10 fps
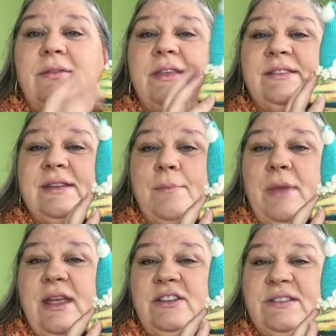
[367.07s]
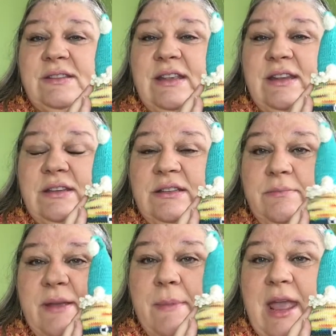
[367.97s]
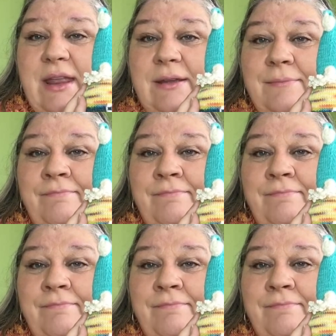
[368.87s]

This Gnutmeg just needed to be made.